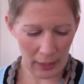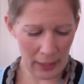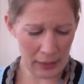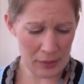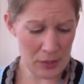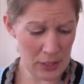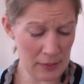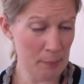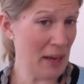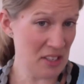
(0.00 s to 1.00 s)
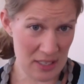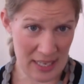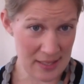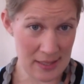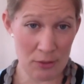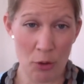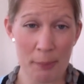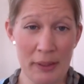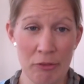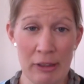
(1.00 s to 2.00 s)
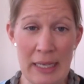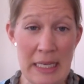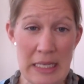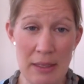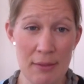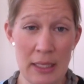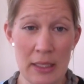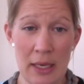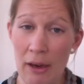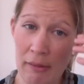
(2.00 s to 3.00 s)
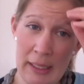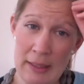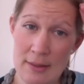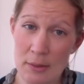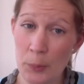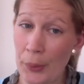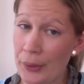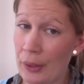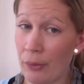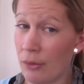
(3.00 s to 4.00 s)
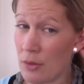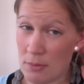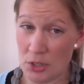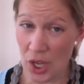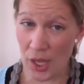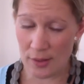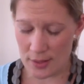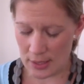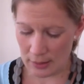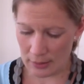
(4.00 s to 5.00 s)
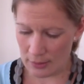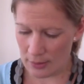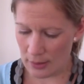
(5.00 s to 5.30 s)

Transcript: and the pattern has still not been released. I think Caroline is still working on some charts and